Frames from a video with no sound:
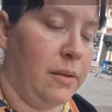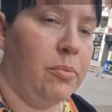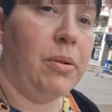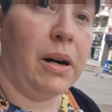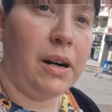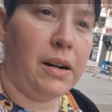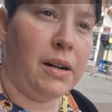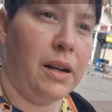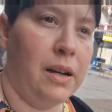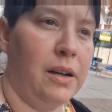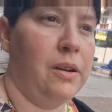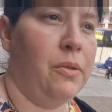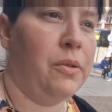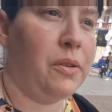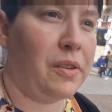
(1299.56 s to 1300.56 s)
But
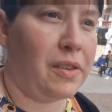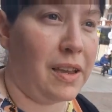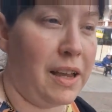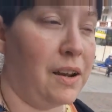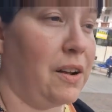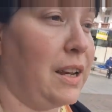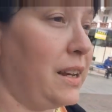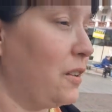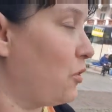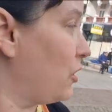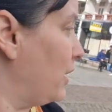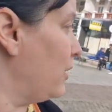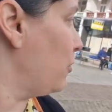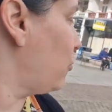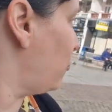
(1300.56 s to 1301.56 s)
we'll see. And I
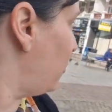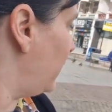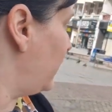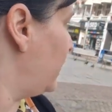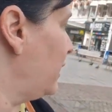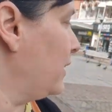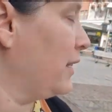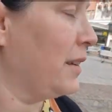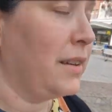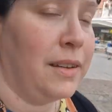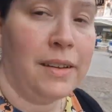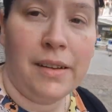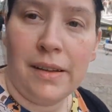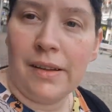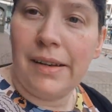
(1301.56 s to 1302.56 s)
literally, I was right,
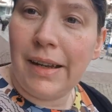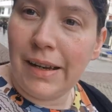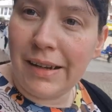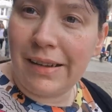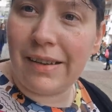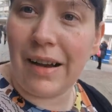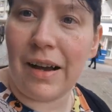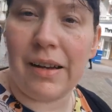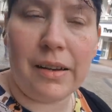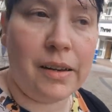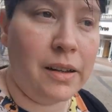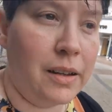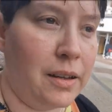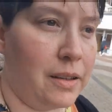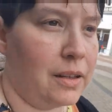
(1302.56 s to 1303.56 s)
nearly done.
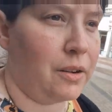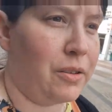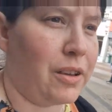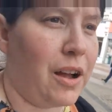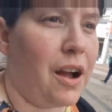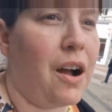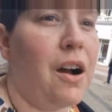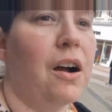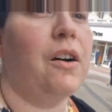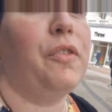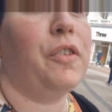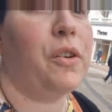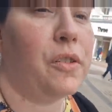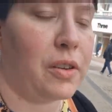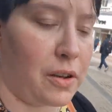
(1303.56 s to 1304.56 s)
And then I was like, oh, I
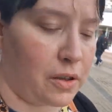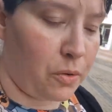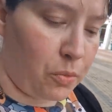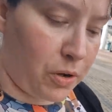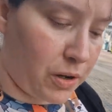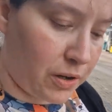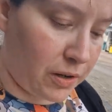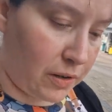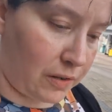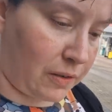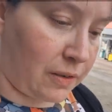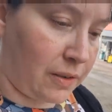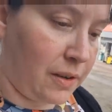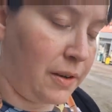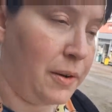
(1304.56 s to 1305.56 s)
forgot to go to the works.